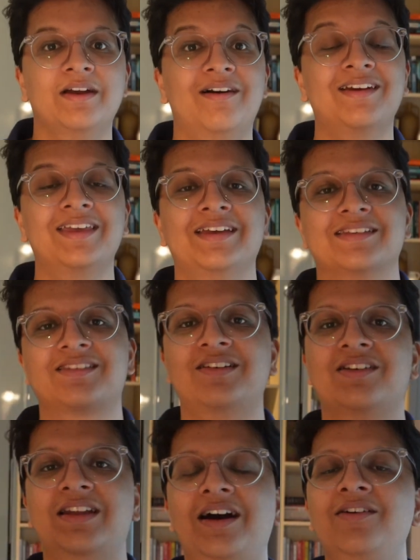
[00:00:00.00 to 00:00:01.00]
Okay,
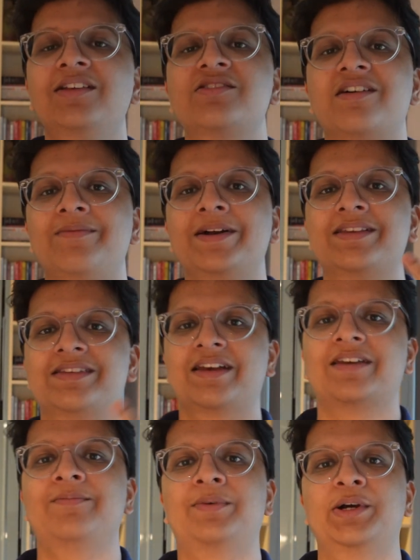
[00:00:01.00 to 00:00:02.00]
so now let's talk about the
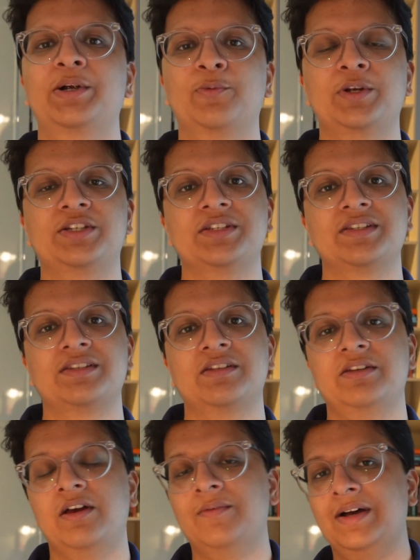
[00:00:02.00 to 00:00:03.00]
second part, which
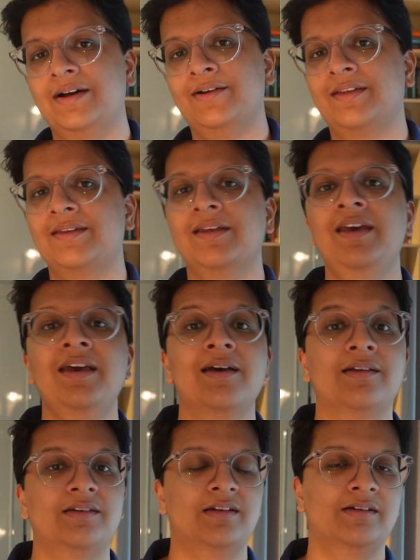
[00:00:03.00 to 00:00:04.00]
is about
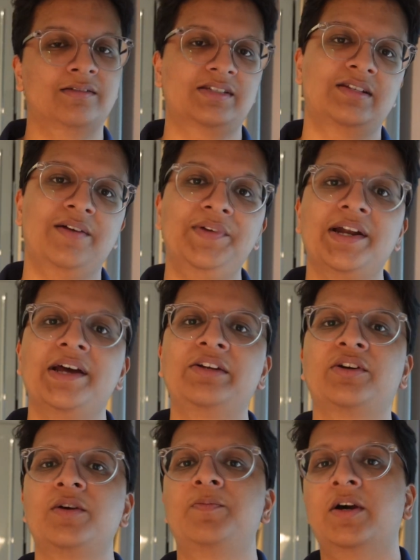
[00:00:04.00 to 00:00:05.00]
the stuff that I
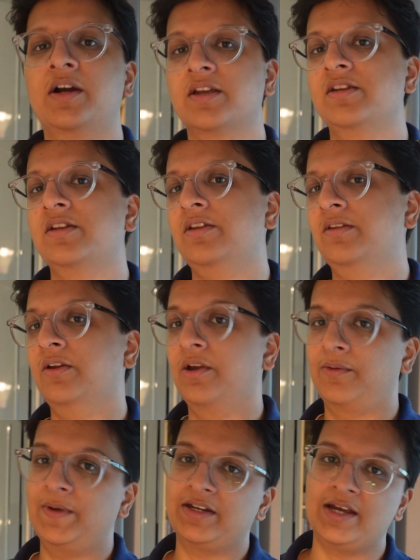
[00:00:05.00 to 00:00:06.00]
took a part in
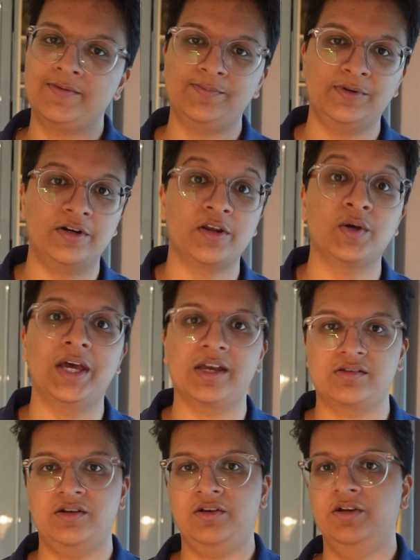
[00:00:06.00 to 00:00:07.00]
during my time at Purdue
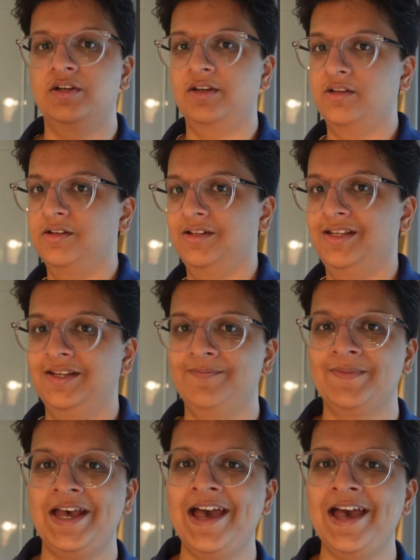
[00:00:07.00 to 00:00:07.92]
extracurricularly.